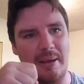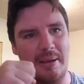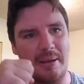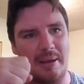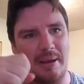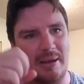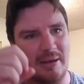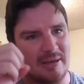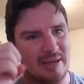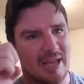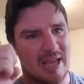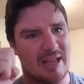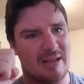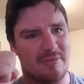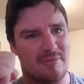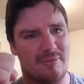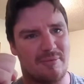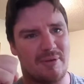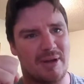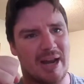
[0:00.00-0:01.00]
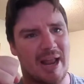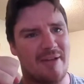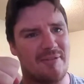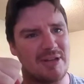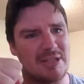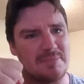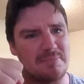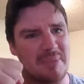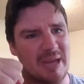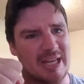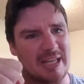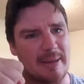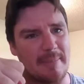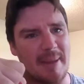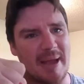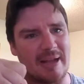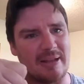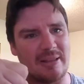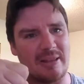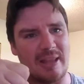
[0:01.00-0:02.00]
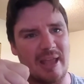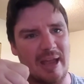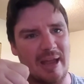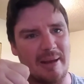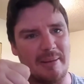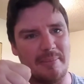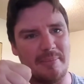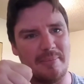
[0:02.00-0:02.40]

And that's what I respect about that.